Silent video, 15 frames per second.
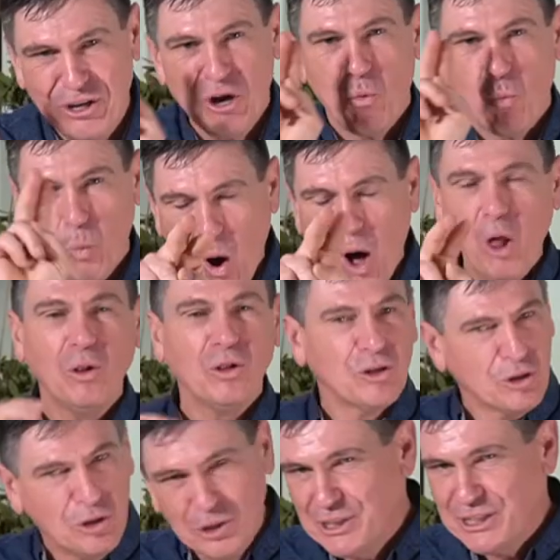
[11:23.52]

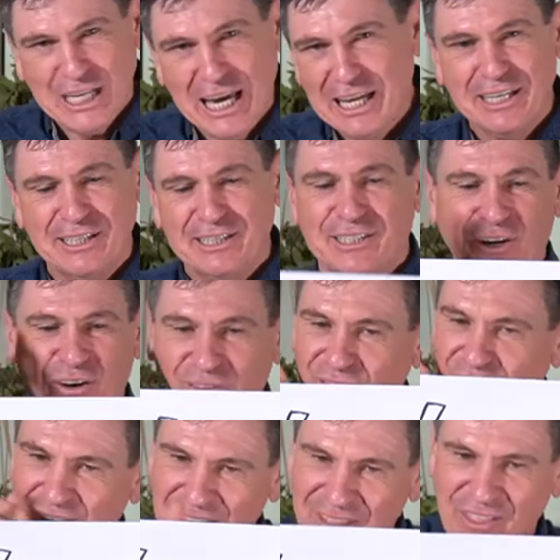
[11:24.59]
While you say to yourself,
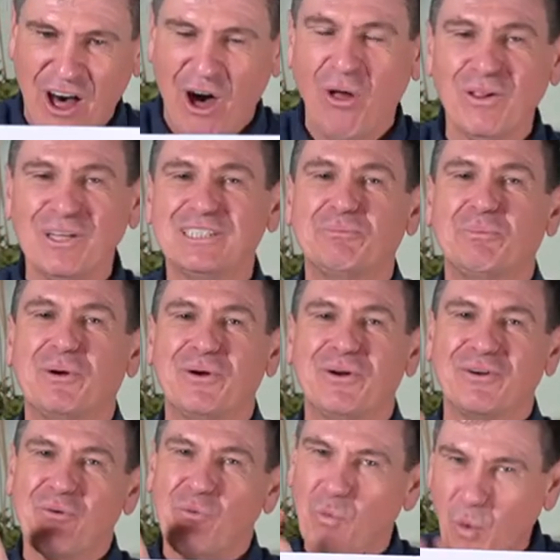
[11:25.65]
the Holy
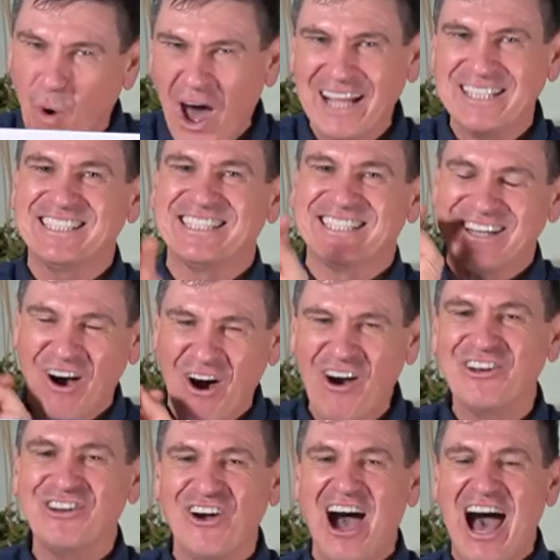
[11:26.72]
Spirit writes it
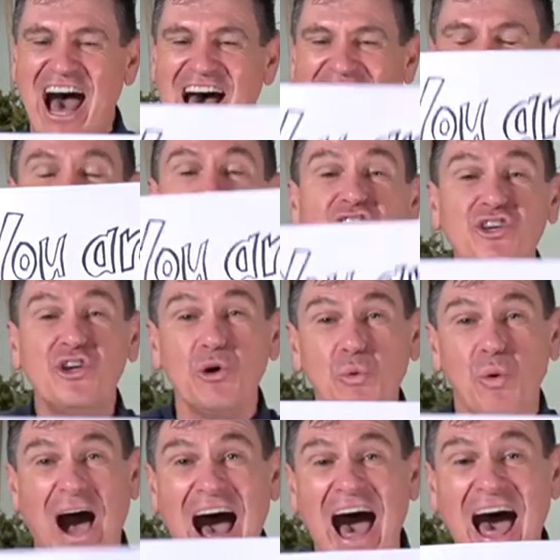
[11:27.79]
on your heart,
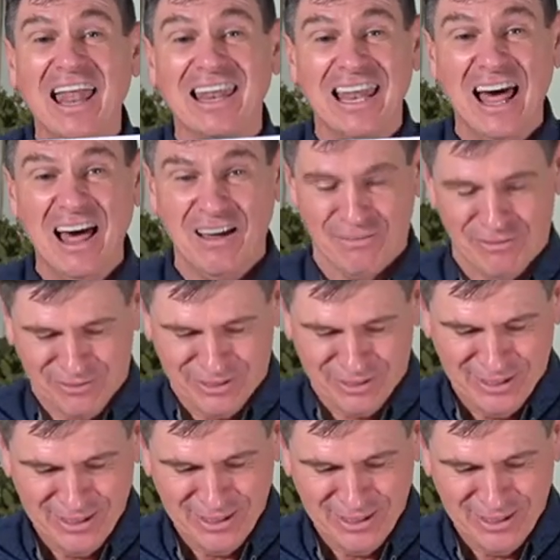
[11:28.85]
you are loved.